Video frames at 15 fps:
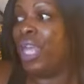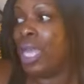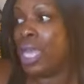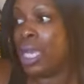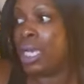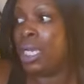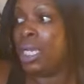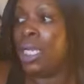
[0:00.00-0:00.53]

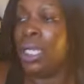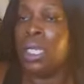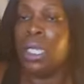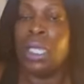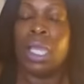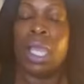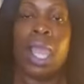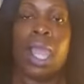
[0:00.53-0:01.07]
thing.
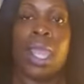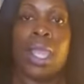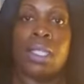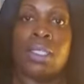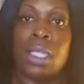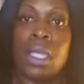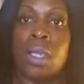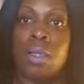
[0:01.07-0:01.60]

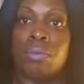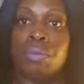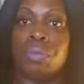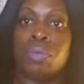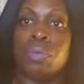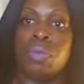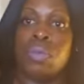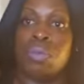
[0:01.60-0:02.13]

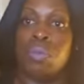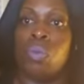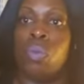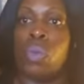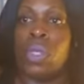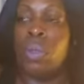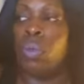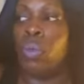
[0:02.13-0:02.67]
And
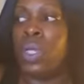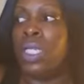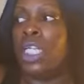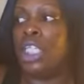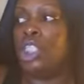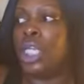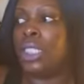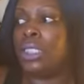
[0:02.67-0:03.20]
we
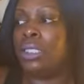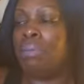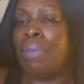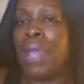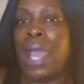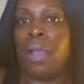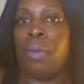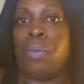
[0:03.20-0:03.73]
need Jason
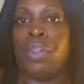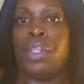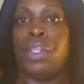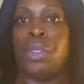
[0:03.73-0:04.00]
back with